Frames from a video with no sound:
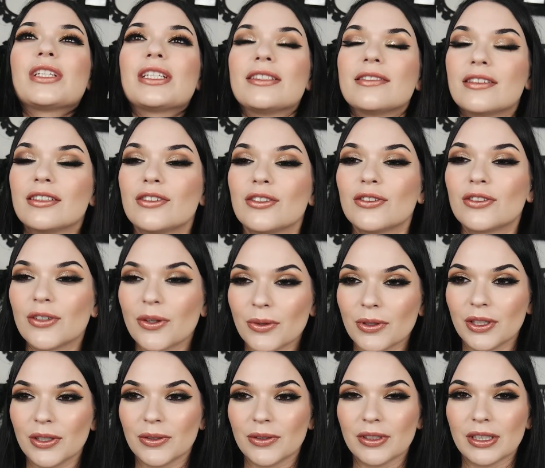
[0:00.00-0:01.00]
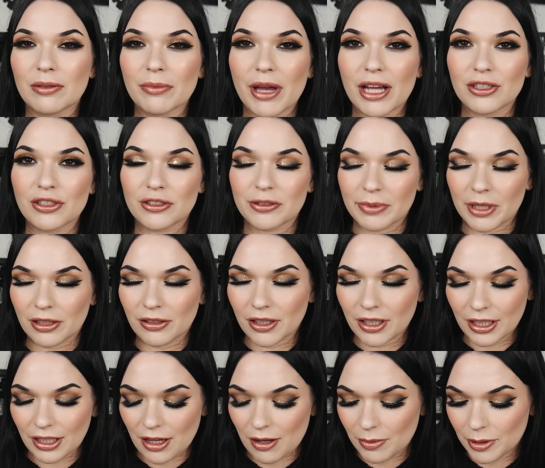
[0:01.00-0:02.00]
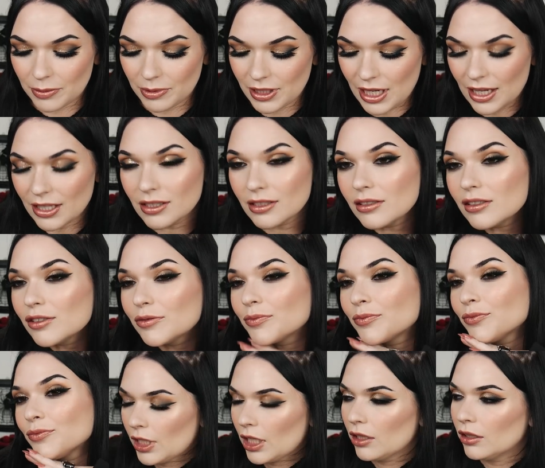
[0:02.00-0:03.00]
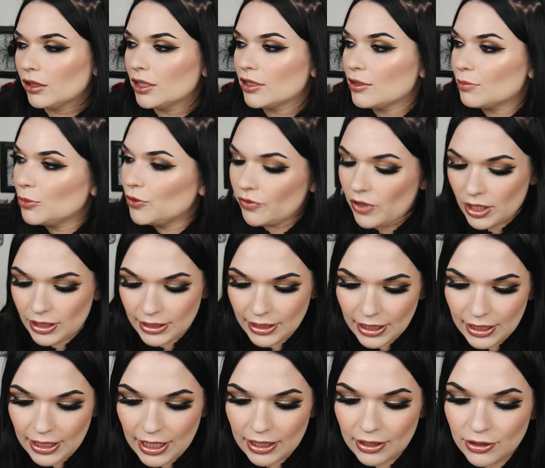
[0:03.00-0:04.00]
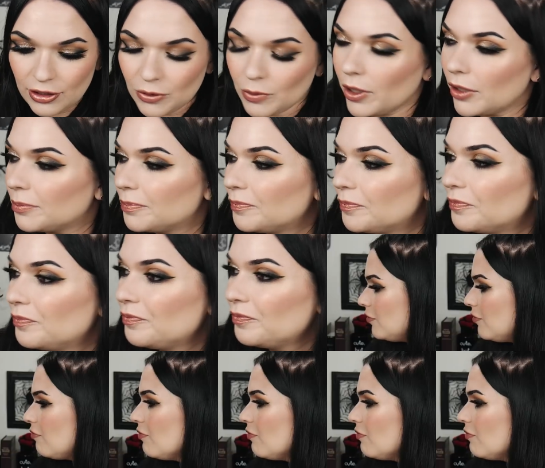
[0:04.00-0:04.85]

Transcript: because this is so cute and it matches my look and I'm obsessed. Let's move on to the next one. Hmm?